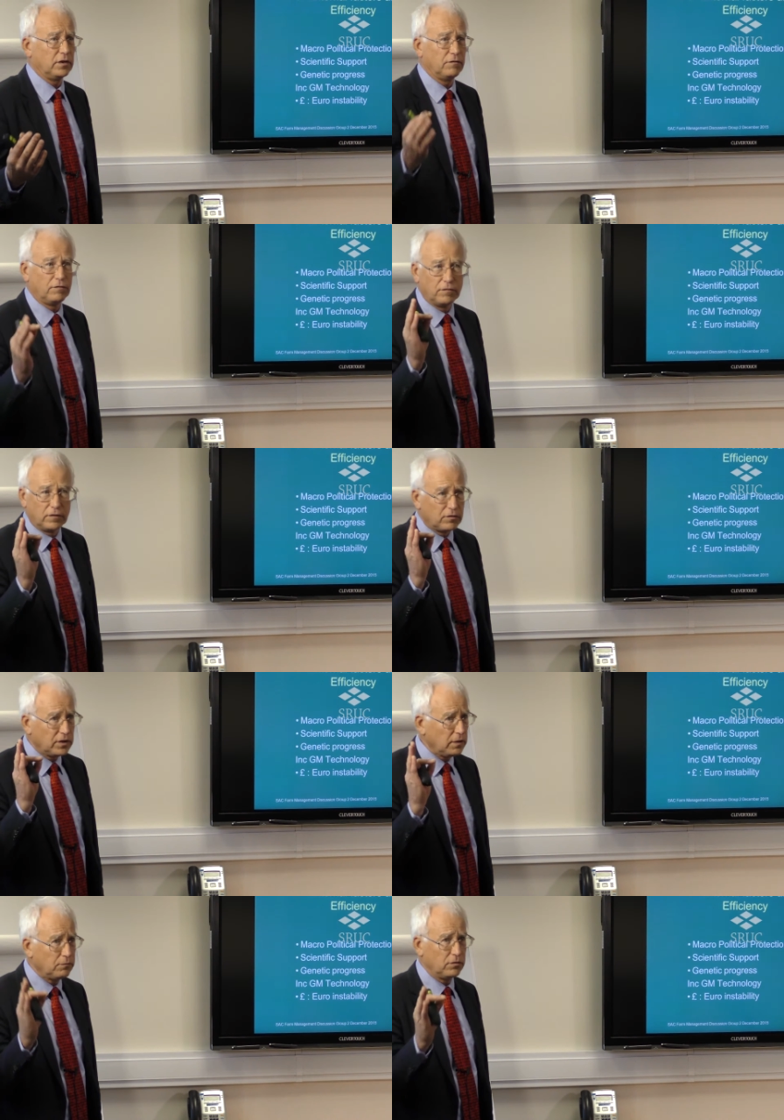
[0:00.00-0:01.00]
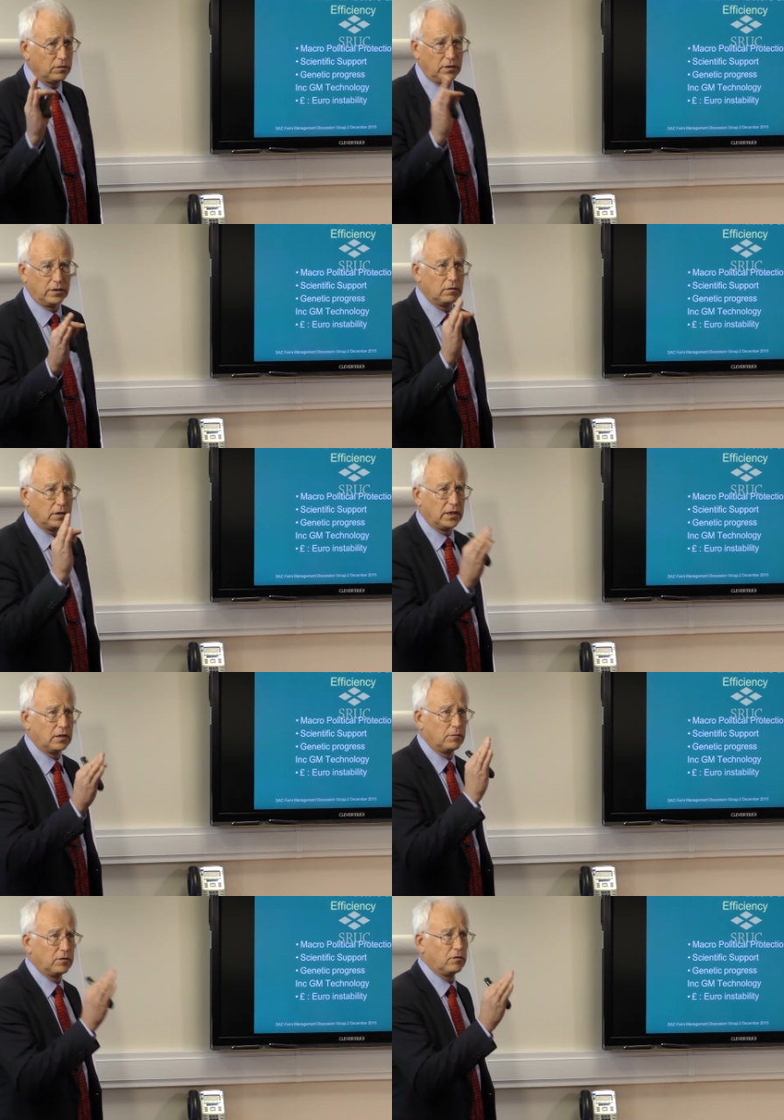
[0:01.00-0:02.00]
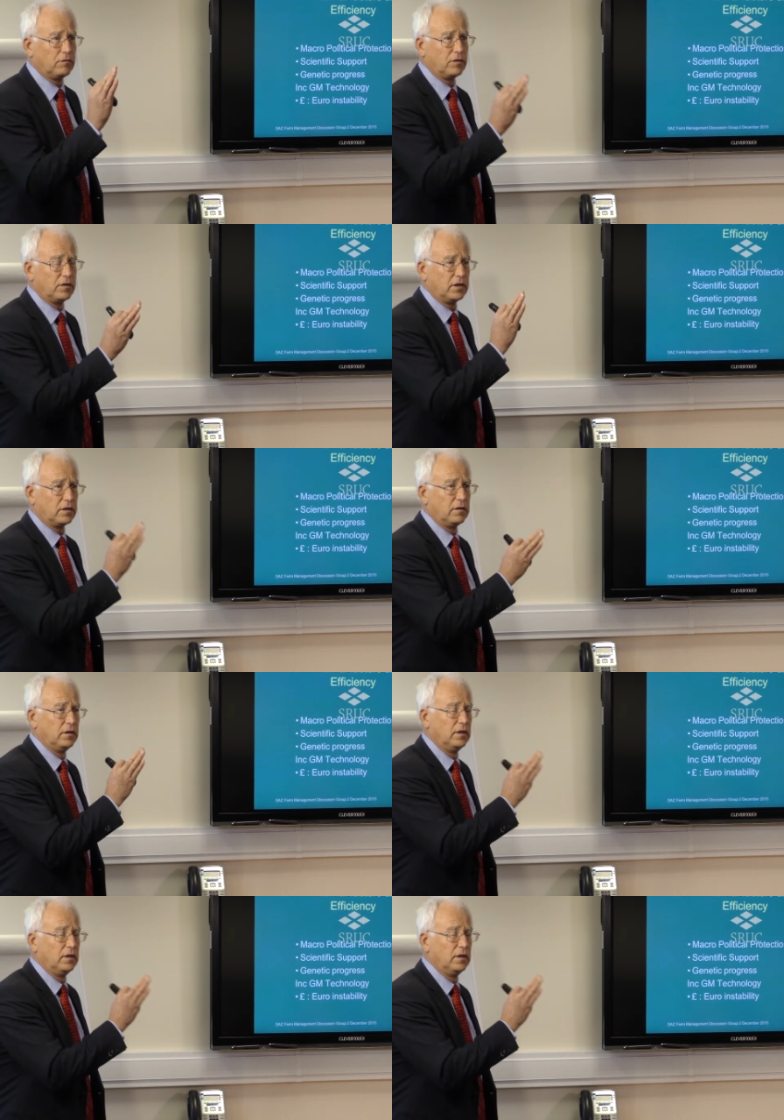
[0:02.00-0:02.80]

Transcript: If there's heaps of little elements of it there.